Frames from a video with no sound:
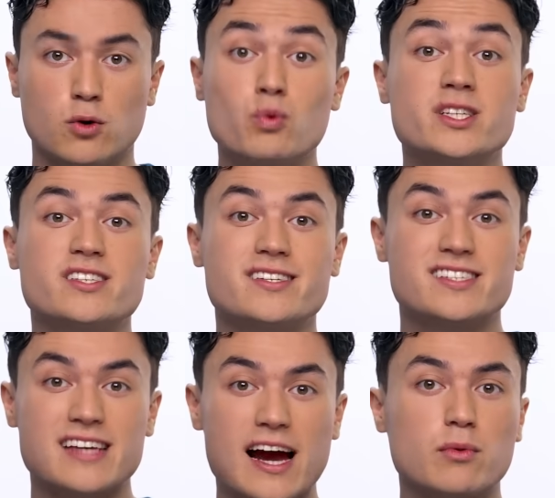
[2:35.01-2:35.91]
which is a
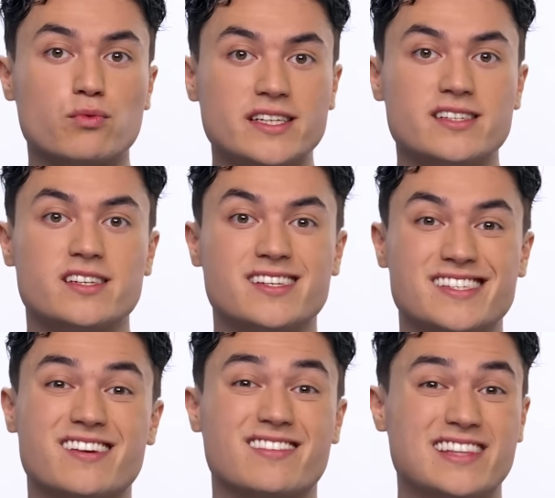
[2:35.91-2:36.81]
desirable reason to
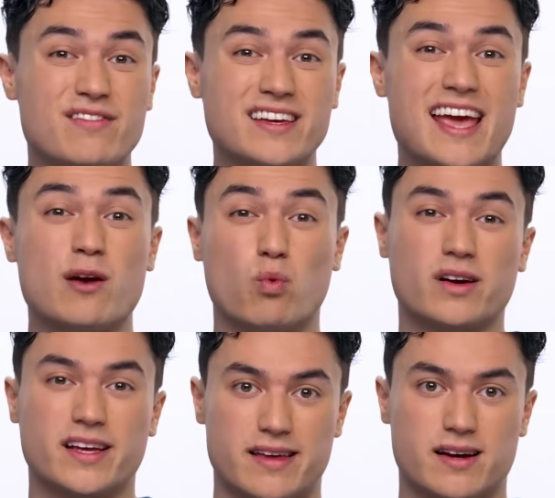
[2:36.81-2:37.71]
consider living and
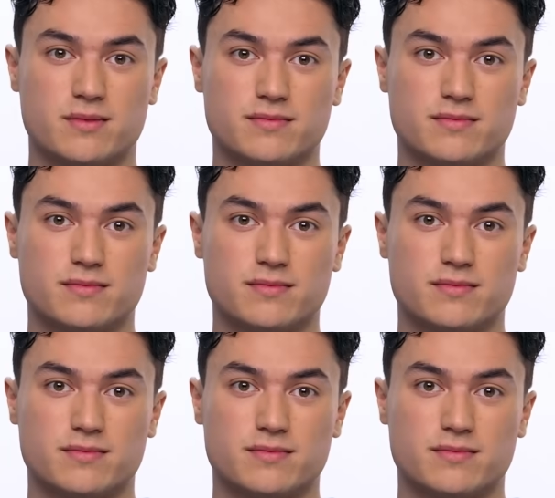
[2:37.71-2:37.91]
working there.